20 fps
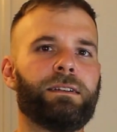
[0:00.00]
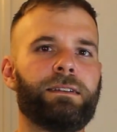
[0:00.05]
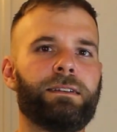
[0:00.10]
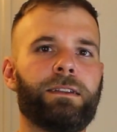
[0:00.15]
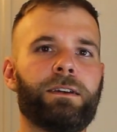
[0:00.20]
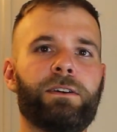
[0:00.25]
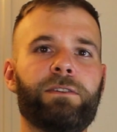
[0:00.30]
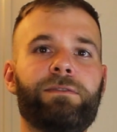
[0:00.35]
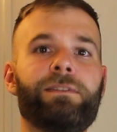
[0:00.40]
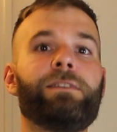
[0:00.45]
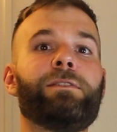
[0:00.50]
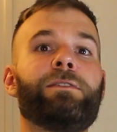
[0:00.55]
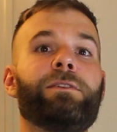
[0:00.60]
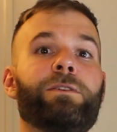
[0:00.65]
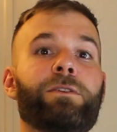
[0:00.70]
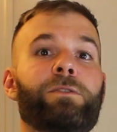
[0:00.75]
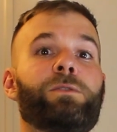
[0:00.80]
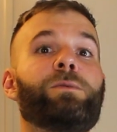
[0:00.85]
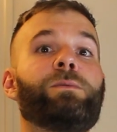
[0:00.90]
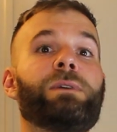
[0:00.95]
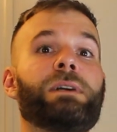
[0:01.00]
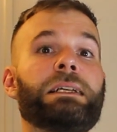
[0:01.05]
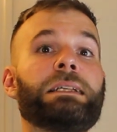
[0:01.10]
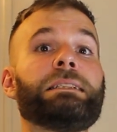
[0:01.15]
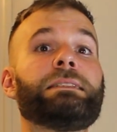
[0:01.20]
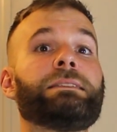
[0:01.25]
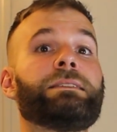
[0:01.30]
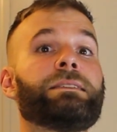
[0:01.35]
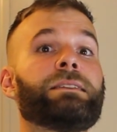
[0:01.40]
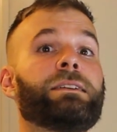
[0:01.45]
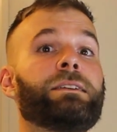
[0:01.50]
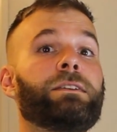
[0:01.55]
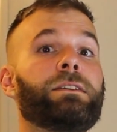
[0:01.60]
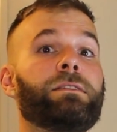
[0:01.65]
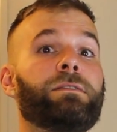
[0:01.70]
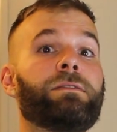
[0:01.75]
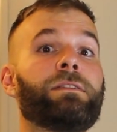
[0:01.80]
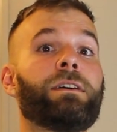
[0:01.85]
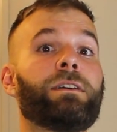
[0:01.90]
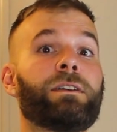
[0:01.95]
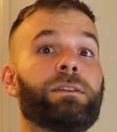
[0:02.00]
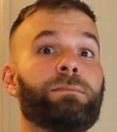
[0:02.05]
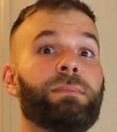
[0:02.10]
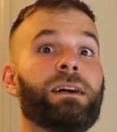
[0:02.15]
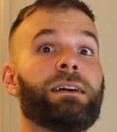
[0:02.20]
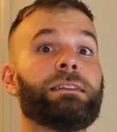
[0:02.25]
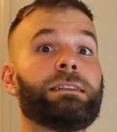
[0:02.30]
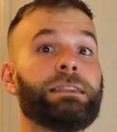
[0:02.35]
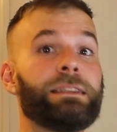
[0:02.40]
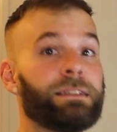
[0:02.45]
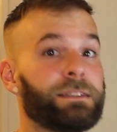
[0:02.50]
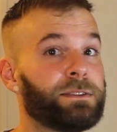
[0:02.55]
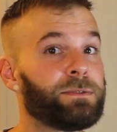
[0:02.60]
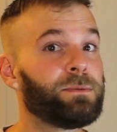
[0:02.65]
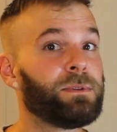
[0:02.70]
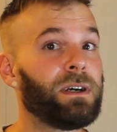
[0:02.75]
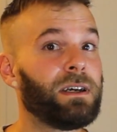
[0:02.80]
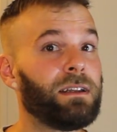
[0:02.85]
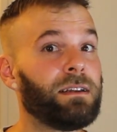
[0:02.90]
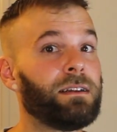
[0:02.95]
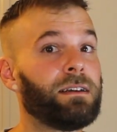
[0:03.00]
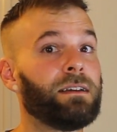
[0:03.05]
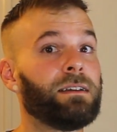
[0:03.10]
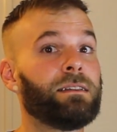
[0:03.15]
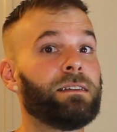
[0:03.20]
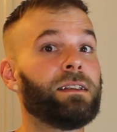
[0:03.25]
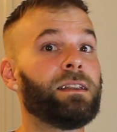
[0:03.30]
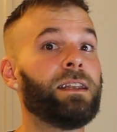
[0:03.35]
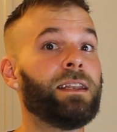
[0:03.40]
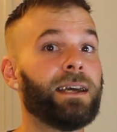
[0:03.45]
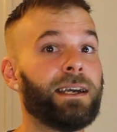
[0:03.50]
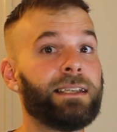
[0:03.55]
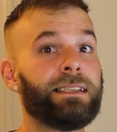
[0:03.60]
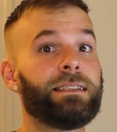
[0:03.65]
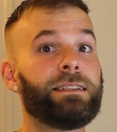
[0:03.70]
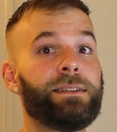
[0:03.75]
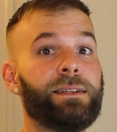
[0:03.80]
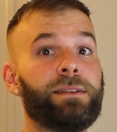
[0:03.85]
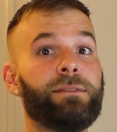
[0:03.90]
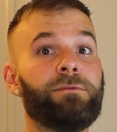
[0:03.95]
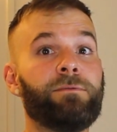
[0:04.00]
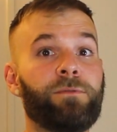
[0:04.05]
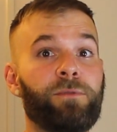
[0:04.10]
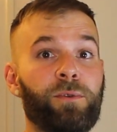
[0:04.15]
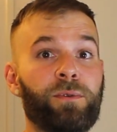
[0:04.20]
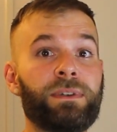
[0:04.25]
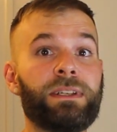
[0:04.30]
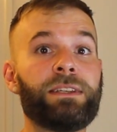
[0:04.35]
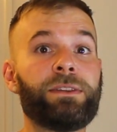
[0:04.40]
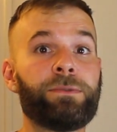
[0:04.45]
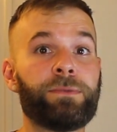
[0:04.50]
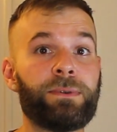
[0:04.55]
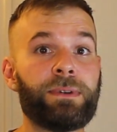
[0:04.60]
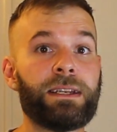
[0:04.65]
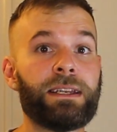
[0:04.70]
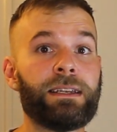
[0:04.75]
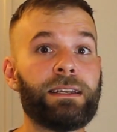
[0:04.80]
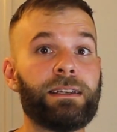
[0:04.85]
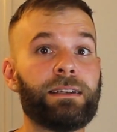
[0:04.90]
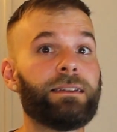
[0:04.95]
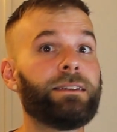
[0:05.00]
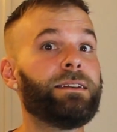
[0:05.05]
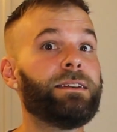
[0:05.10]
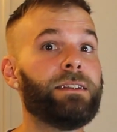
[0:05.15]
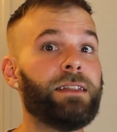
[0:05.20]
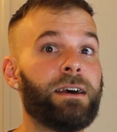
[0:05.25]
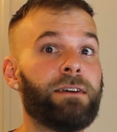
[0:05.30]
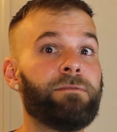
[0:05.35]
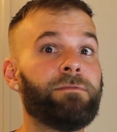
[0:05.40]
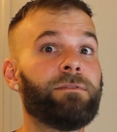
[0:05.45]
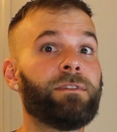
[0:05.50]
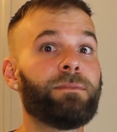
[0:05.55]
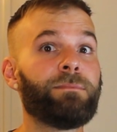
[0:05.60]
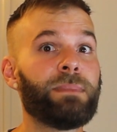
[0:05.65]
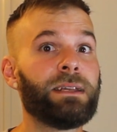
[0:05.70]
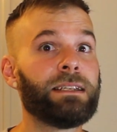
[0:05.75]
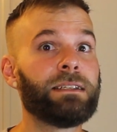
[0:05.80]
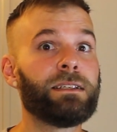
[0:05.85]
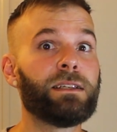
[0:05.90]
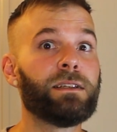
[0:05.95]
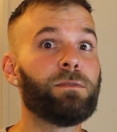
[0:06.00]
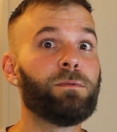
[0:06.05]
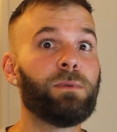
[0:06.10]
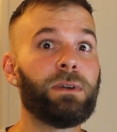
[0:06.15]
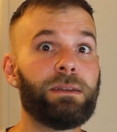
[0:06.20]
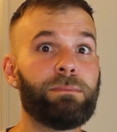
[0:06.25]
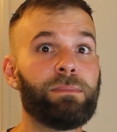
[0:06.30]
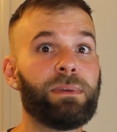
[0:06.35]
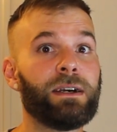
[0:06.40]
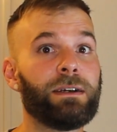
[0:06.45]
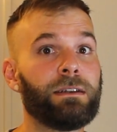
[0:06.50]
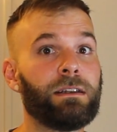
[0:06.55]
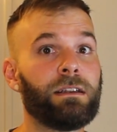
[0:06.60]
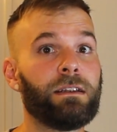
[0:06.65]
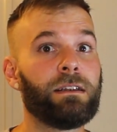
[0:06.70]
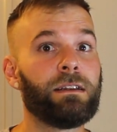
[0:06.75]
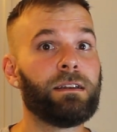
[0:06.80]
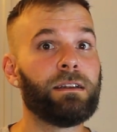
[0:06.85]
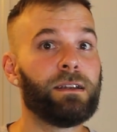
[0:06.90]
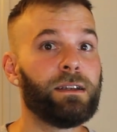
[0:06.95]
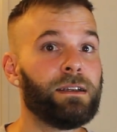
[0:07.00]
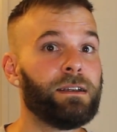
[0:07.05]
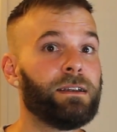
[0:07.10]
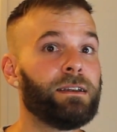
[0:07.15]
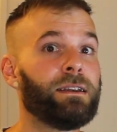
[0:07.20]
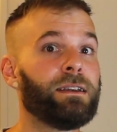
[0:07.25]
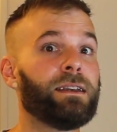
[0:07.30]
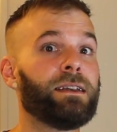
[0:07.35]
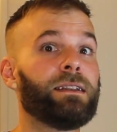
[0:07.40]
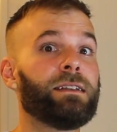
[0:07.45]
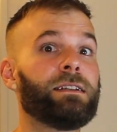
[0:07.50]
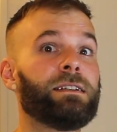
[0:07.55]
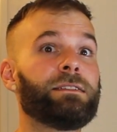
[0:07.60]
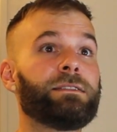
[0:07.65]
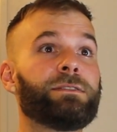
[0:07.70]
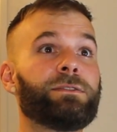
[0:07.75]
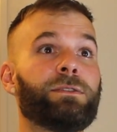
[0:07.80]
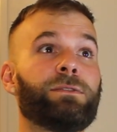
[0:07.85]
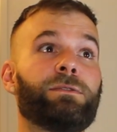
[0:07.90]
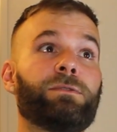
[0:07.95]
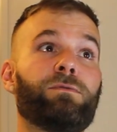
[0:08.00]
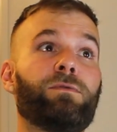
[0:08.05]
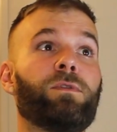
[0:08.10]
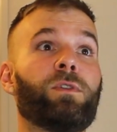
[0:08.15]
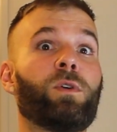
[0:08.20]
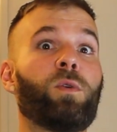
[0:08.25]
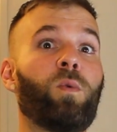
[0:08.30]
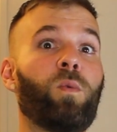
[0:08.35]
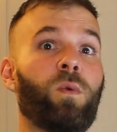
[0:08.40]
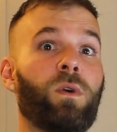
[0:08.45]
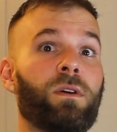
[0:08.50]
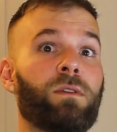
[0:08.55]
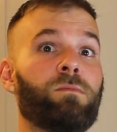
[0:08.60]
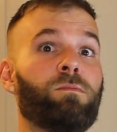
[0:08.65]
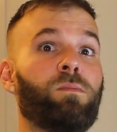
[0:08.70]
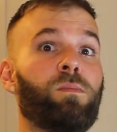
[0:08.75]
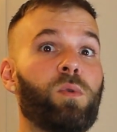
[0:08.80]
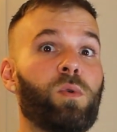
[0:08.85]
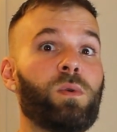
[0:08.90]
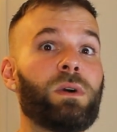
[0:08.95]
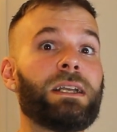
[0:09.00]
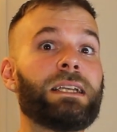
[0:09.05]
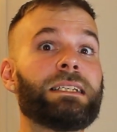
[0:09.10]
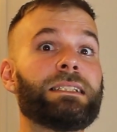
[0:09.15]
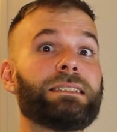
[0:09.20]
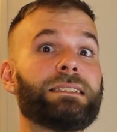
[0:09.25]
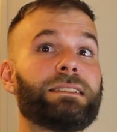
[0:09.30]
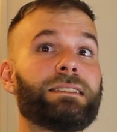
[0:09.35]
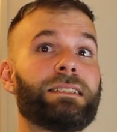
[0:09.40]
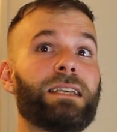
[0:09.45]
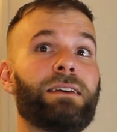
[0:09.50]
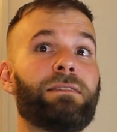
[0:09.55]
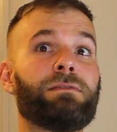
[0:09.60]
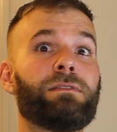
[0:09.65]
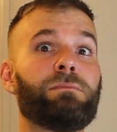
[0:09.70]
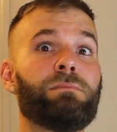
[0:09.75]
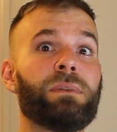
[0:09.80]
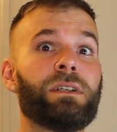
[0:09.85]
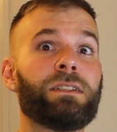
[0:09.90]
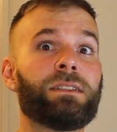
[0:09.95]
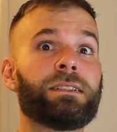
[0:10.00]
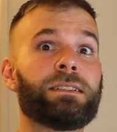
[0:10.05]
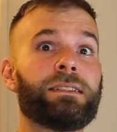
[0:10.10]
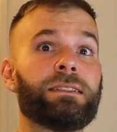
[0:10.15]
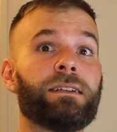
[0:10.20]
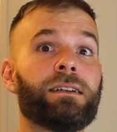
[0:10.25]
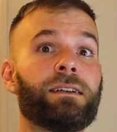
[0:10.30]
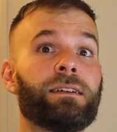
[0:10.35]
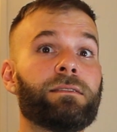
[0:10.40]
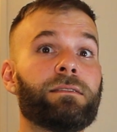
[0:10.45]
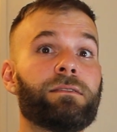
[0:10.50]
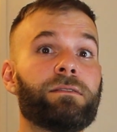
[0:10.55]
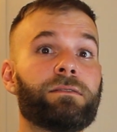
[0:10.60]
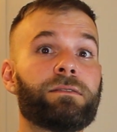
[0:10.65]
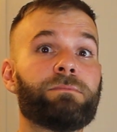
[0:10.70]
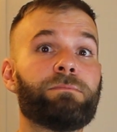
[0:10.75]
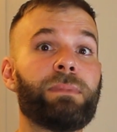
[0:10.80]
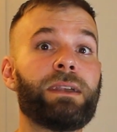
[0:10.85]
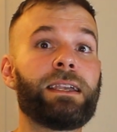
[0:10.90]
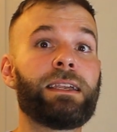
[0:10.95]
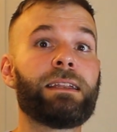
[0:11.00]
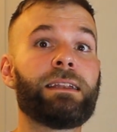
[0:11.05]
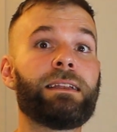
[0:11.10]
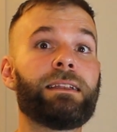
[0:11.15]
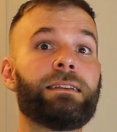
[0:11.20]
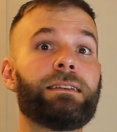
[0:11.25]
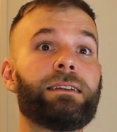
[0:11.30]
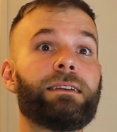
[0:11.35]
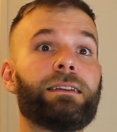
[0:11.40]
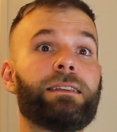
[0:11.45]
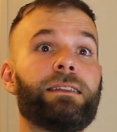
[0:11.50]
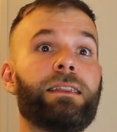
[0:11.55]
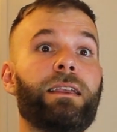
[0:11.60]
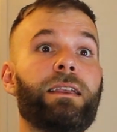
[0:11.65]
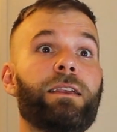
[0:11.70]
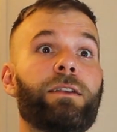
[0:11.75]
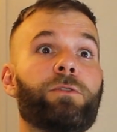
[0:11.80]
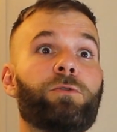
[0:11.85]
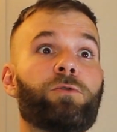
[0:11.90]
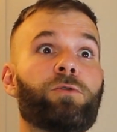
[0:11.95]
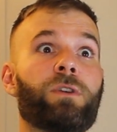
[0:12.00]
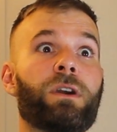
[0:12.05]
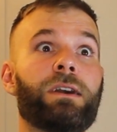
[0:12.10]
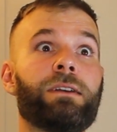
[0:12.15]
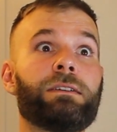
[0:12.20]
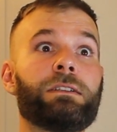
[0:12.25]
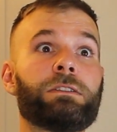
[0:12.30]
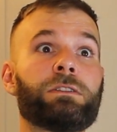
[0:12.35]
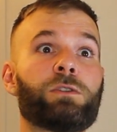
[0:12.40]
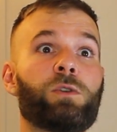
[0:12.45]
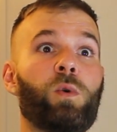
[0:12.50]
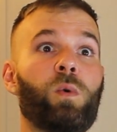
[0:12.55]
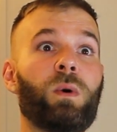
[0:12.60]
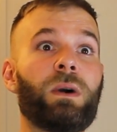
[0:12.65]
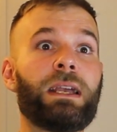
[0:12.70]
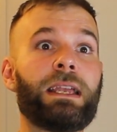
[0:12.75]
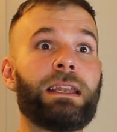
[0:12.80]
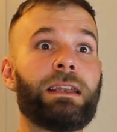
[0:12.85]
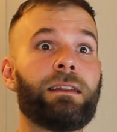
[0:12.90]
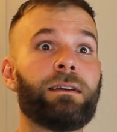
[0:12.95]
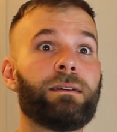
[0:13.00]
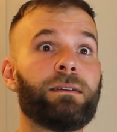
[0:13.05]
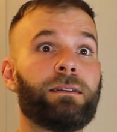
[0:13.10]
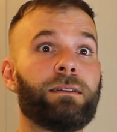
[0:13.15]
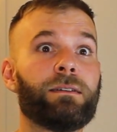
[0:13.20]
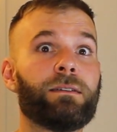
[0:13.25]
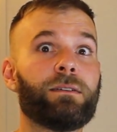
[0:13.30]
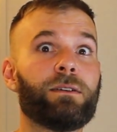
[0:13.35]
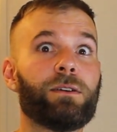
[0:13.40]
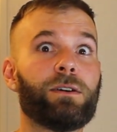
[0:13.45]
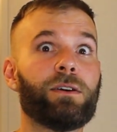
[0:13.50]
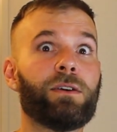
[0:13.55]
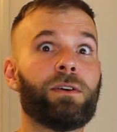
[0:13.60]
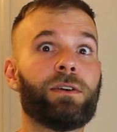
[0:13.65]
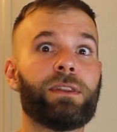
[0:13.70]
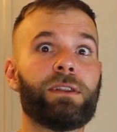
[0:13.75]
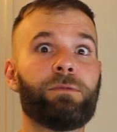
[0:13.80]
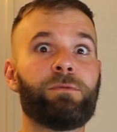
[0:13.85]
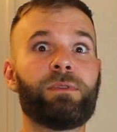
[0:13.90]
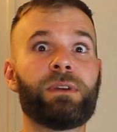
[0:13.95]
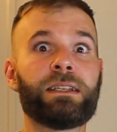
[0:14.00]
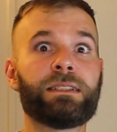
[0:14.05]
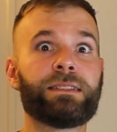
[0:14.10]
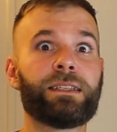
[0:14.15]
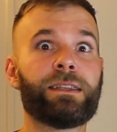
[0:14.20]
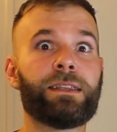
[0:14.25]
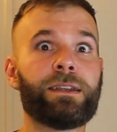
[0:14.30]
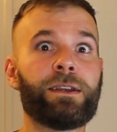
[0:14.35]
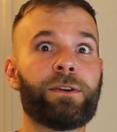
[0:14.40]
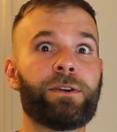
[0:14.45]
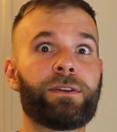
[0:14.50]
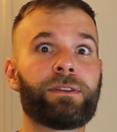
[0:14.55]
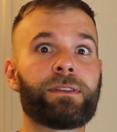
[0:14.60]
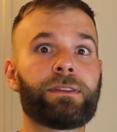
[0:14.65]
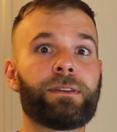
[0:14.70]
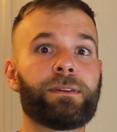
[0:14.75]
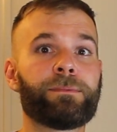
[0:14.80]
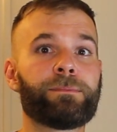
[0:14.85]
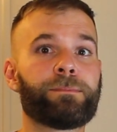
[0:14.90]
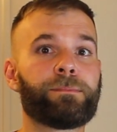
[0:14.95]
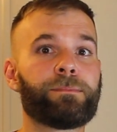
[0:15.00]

Now, if you know coins, you've heard about this one, the 1943 Denver minted wheat penny, and it is sold for $1.7 million, making it the rarest coin on the face of the earth.